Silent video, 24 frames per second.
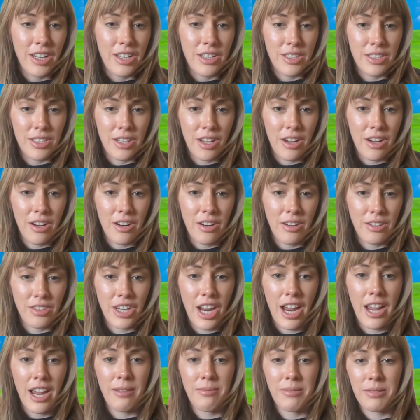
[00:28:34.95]
So,
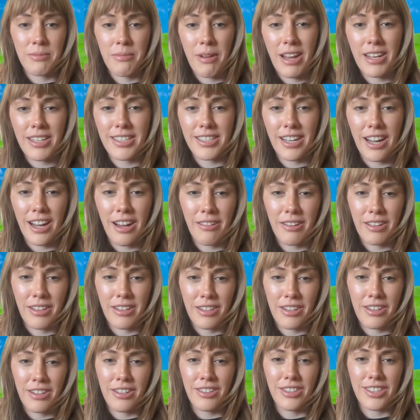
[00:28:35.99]
James, I might start
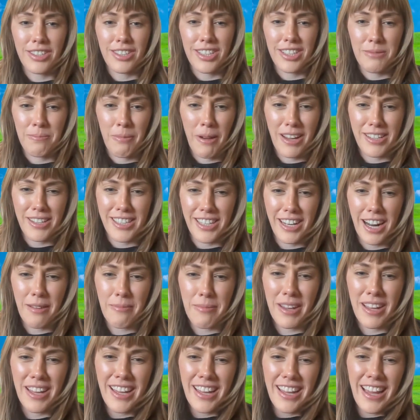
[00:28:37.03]
with you just to spice it up.